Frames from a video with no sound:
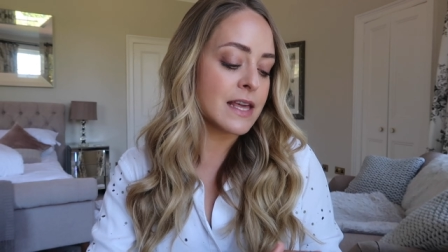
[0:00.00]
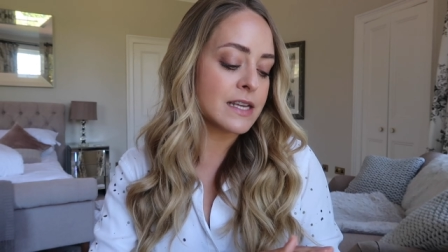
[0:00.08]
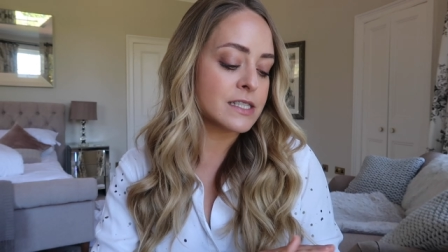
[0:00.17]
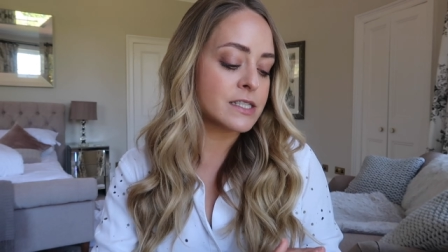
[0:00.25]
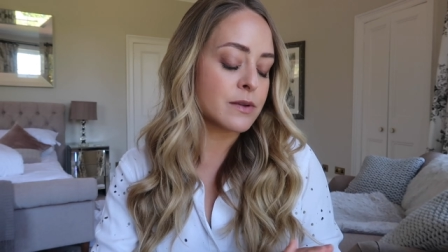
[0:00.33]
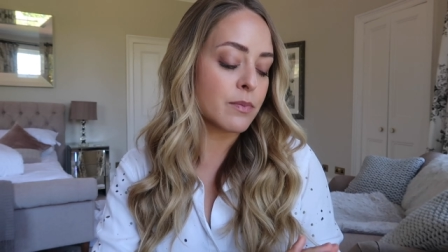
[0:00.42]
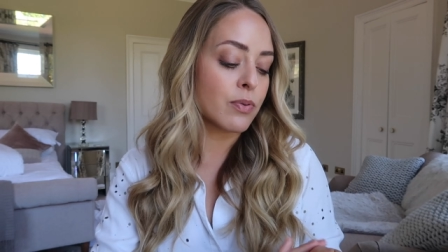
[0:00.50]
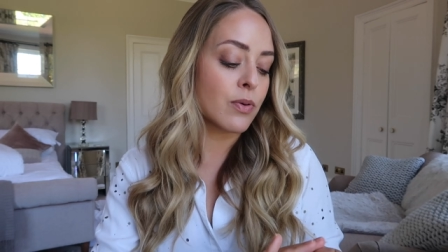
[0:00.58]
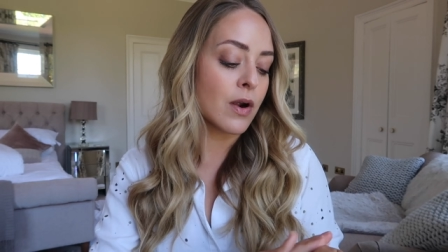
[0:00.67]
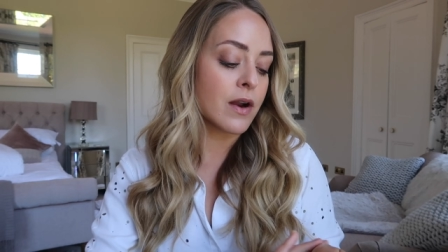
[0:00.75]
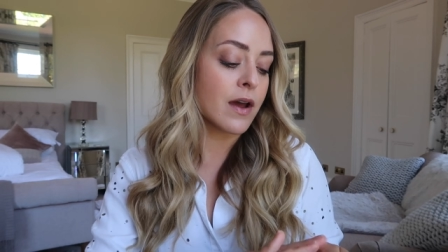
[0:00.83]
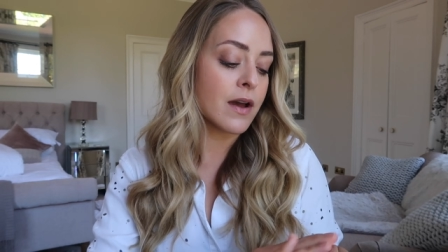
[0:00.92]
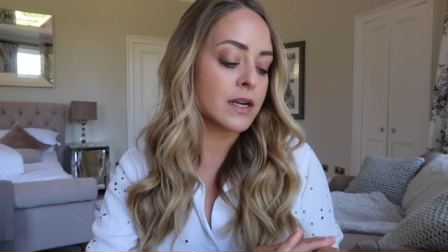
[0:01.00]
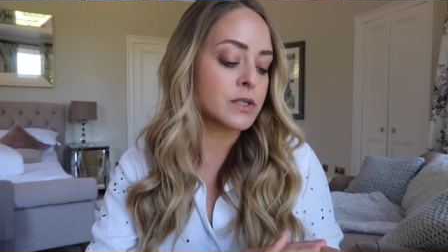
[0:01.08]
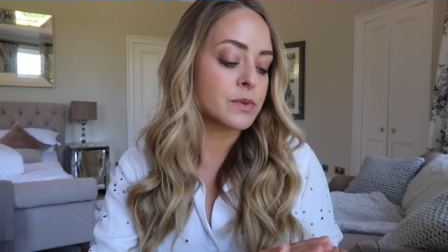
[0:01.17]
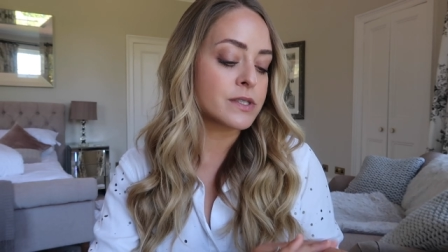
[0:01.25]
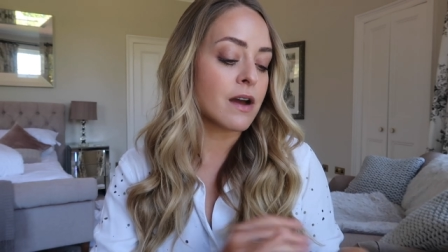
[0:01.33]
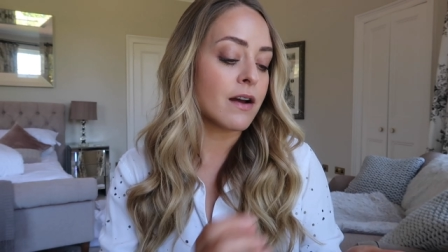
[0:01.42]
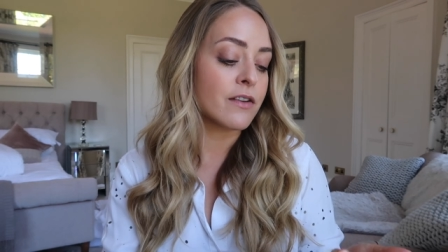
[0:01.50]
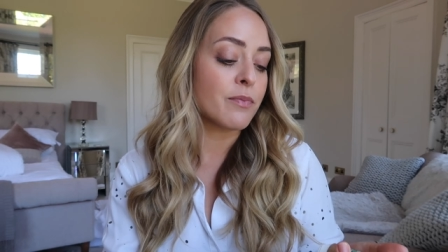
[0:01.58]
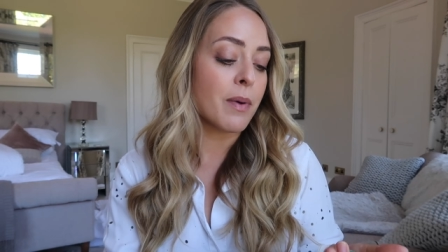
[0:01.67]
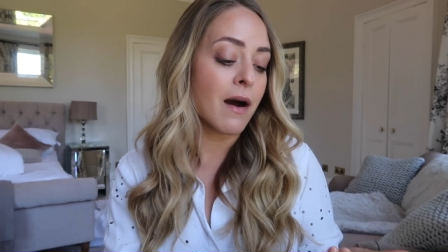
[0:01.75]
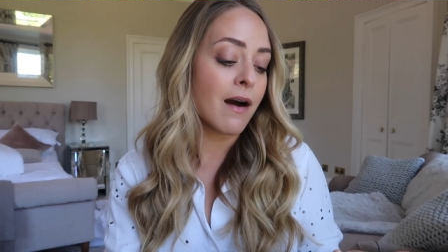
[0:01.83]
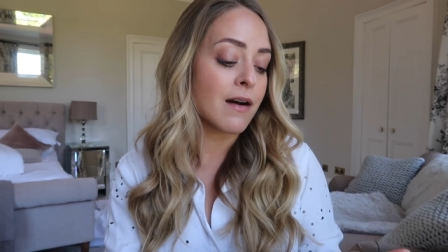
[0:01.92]
this product was kind
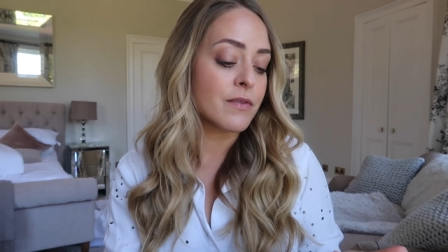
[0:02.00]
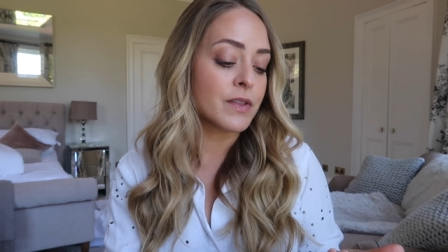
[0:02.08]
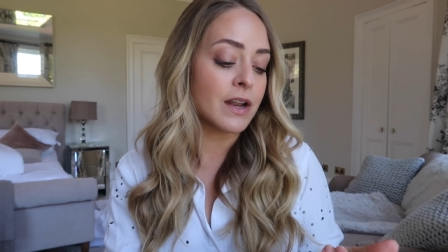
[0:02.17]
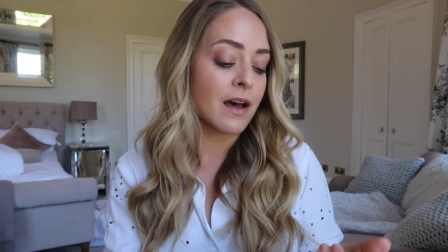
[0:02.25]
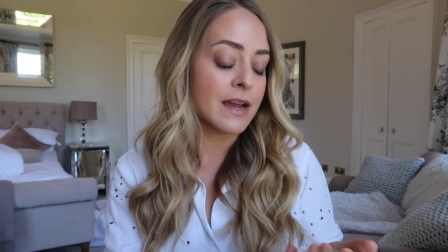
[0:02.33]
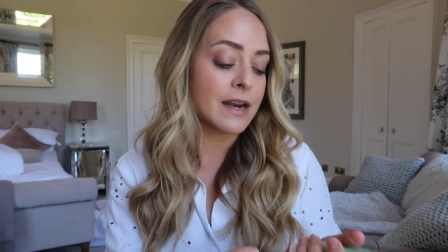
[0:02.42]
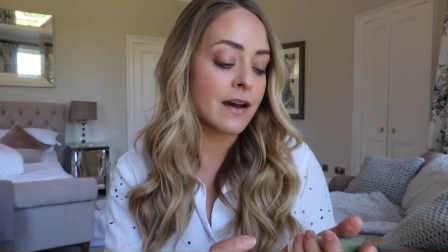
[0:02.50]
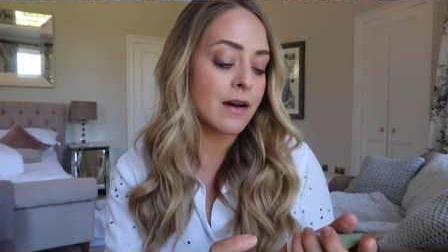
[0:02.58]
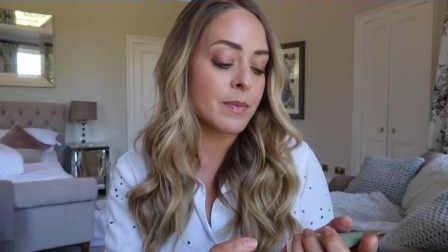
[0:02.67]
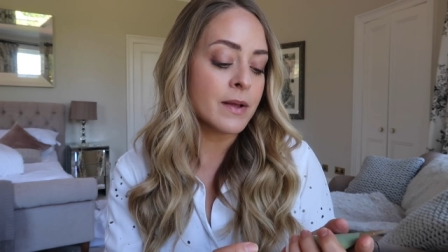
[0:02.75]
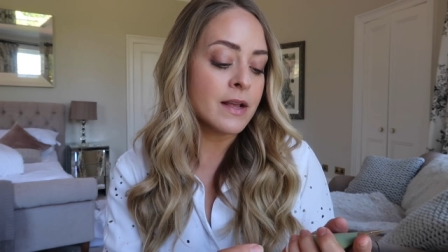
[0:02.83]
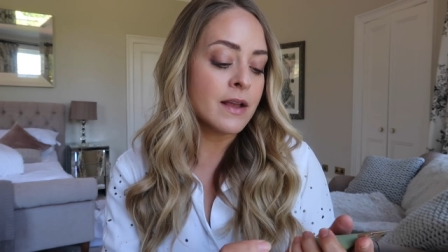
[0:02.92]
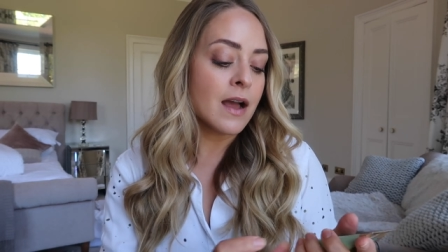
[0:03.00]
of part of the lineup.